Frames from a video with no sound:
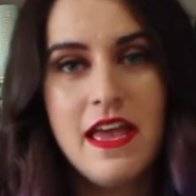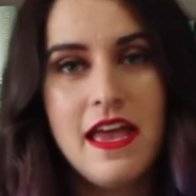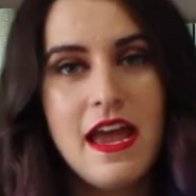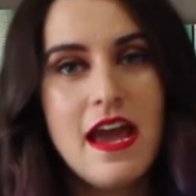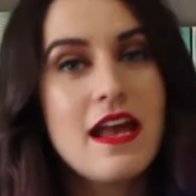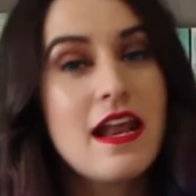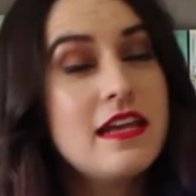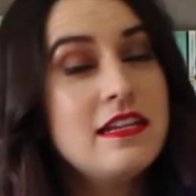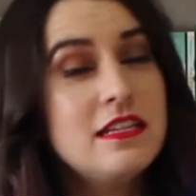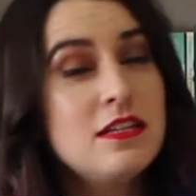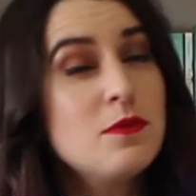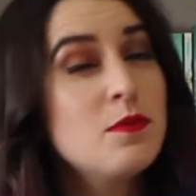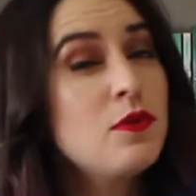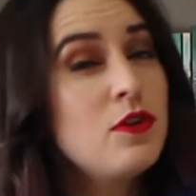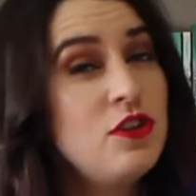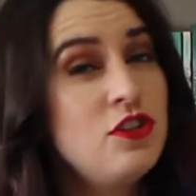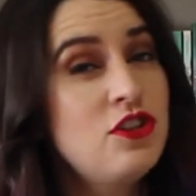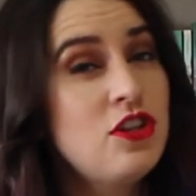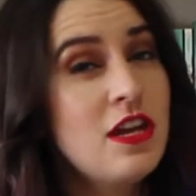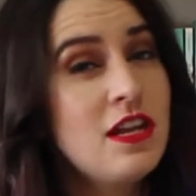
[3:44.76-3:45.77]
And I did
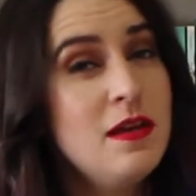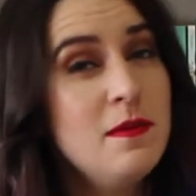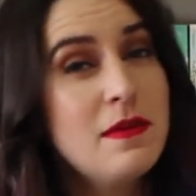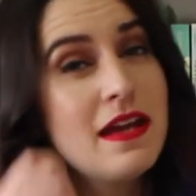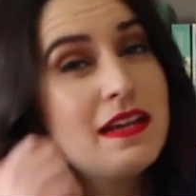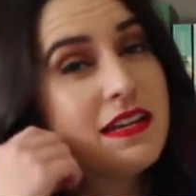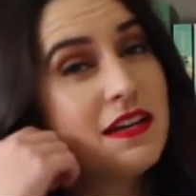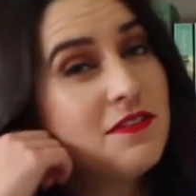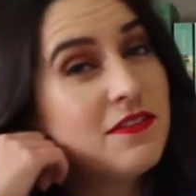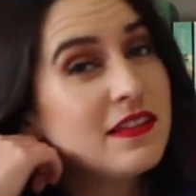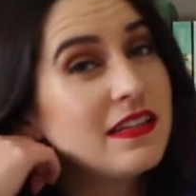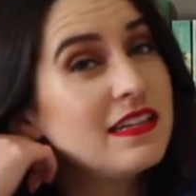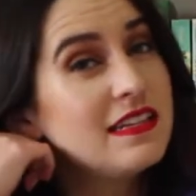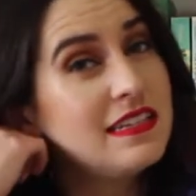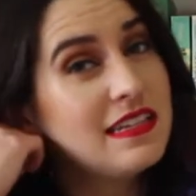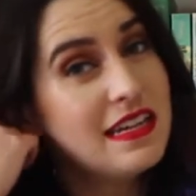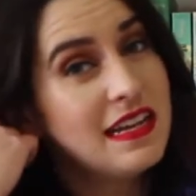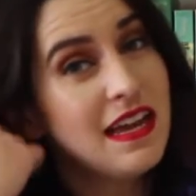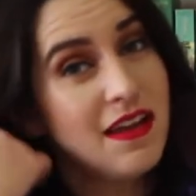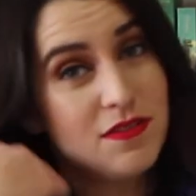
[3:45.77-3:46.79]
appreciate it, but I definitely
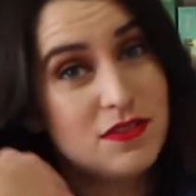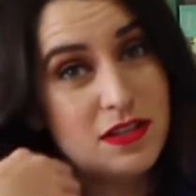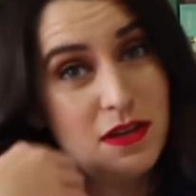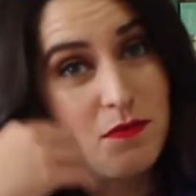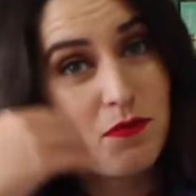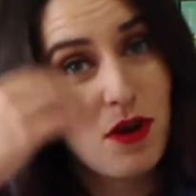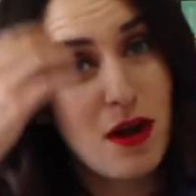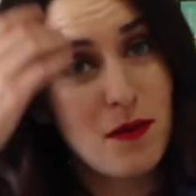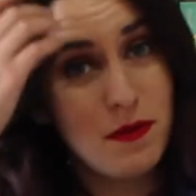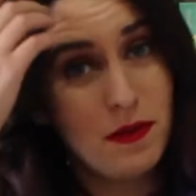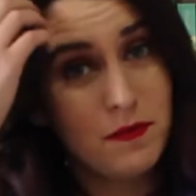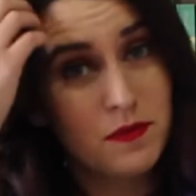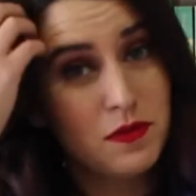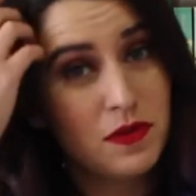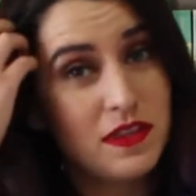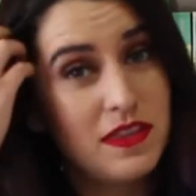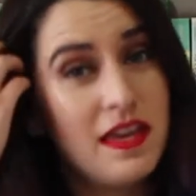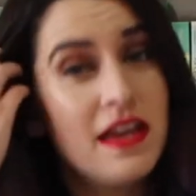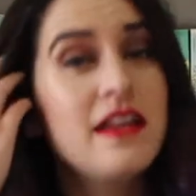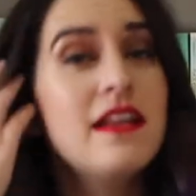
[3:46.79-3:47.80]
did have some problems
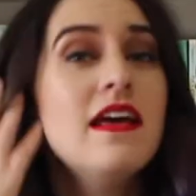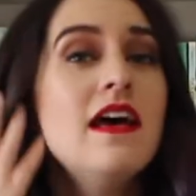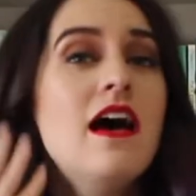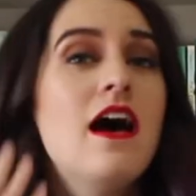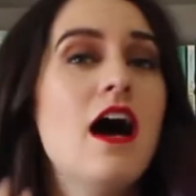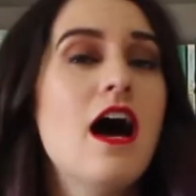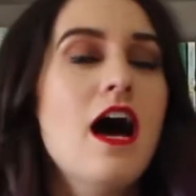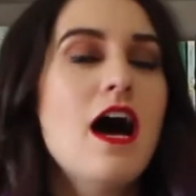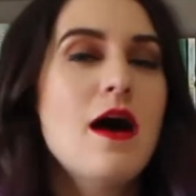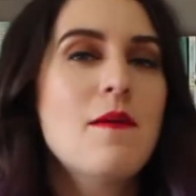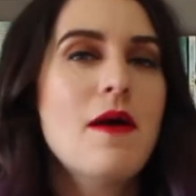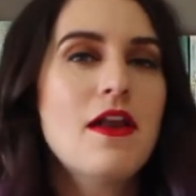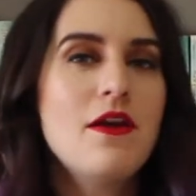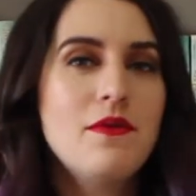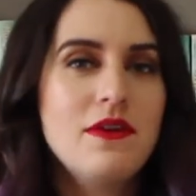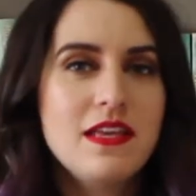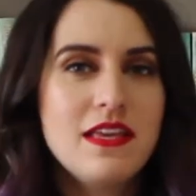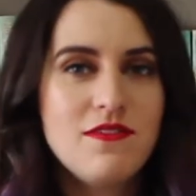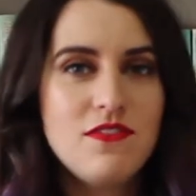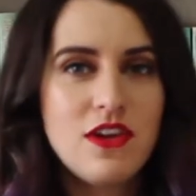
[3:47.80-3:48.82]
with it. I
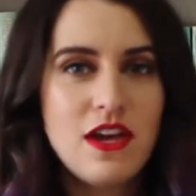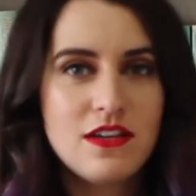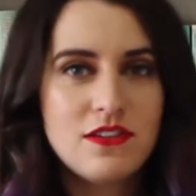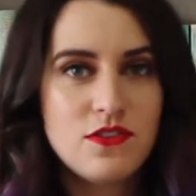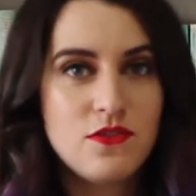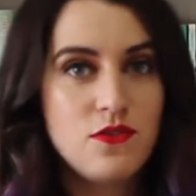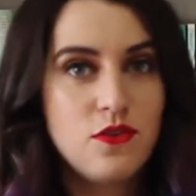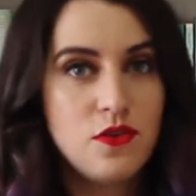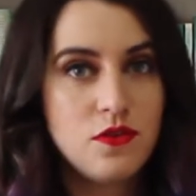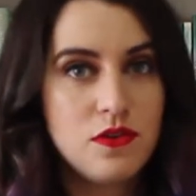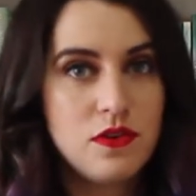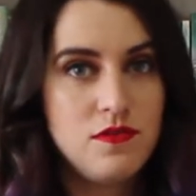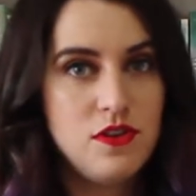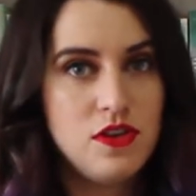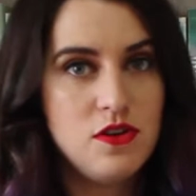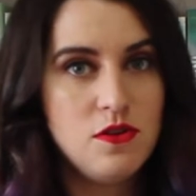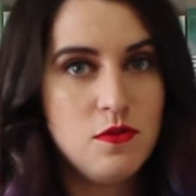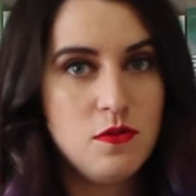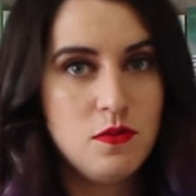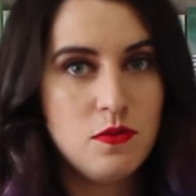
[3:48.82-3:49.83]
don't want to give you guys a full
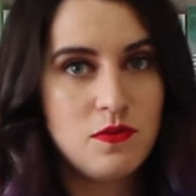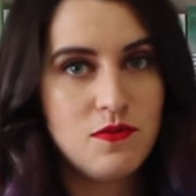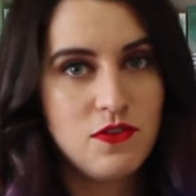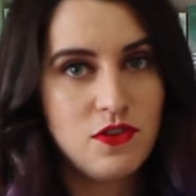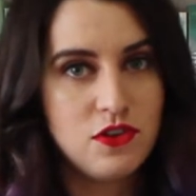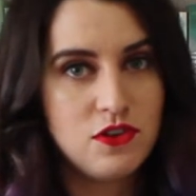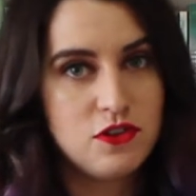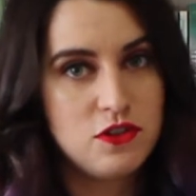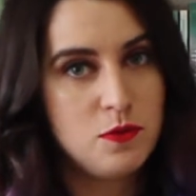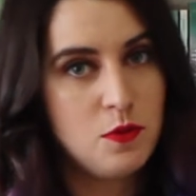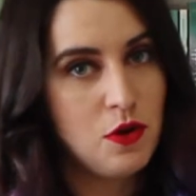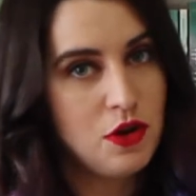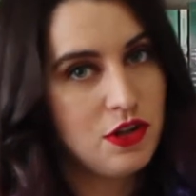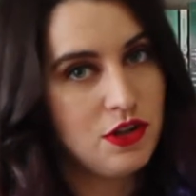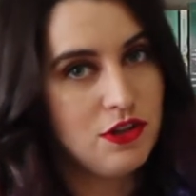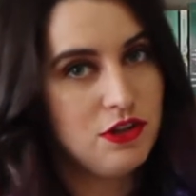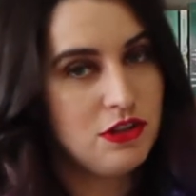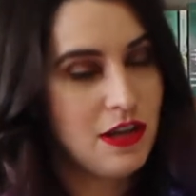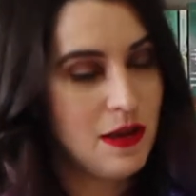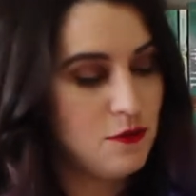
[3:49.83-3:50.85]
review for
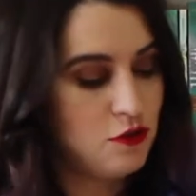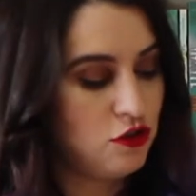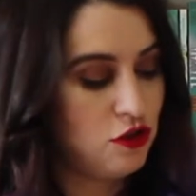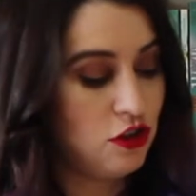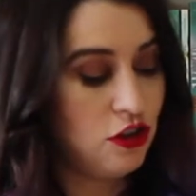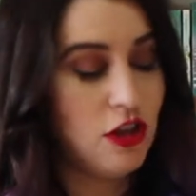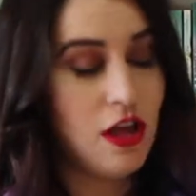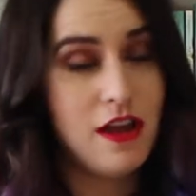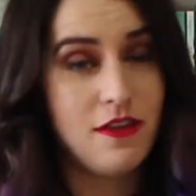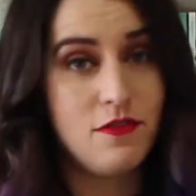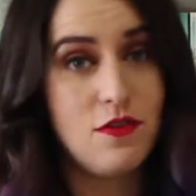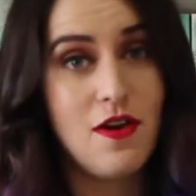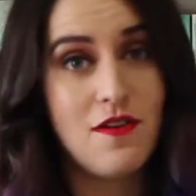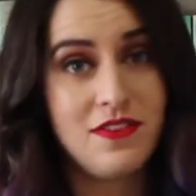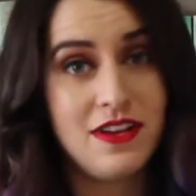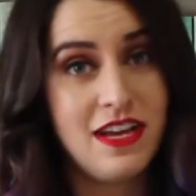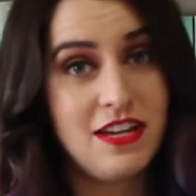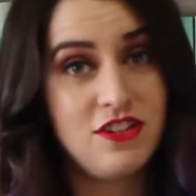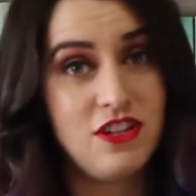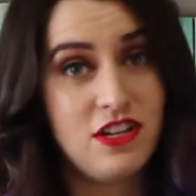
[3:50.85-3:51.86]
spoilers, because I'm sure a lot of you
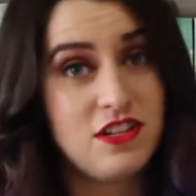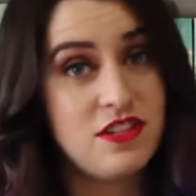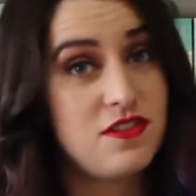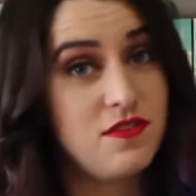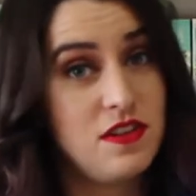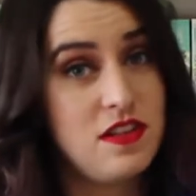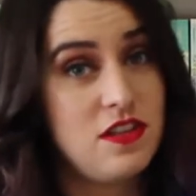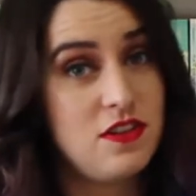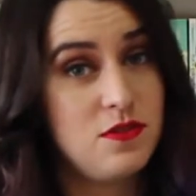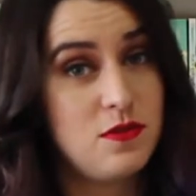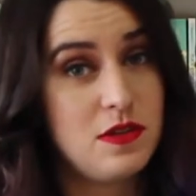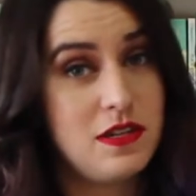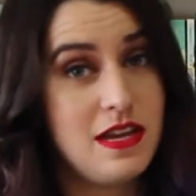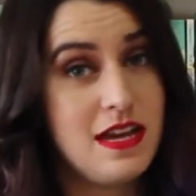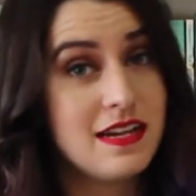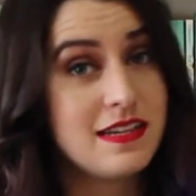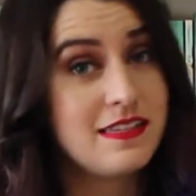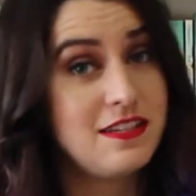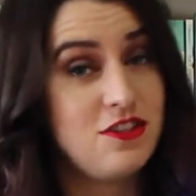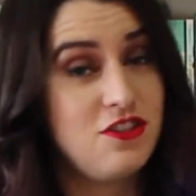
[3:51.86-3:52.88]
haven't had a chance to read this one
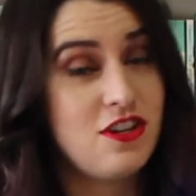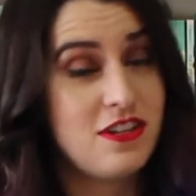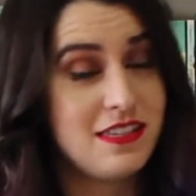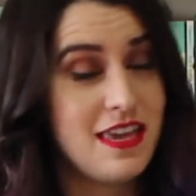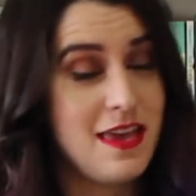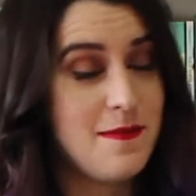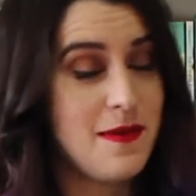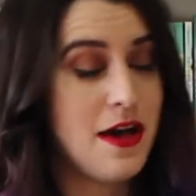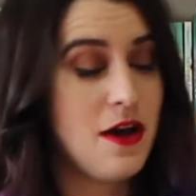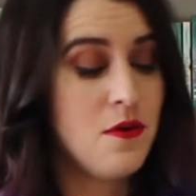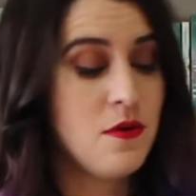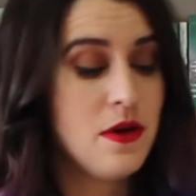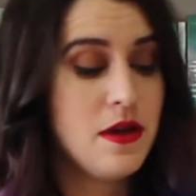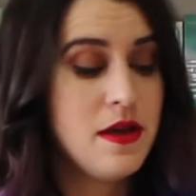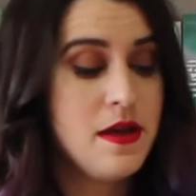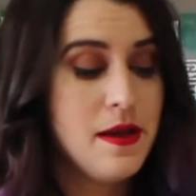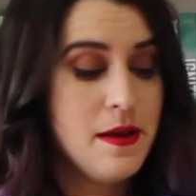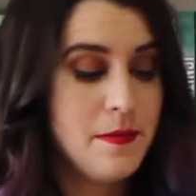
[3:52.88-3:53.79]
yet because it just came out.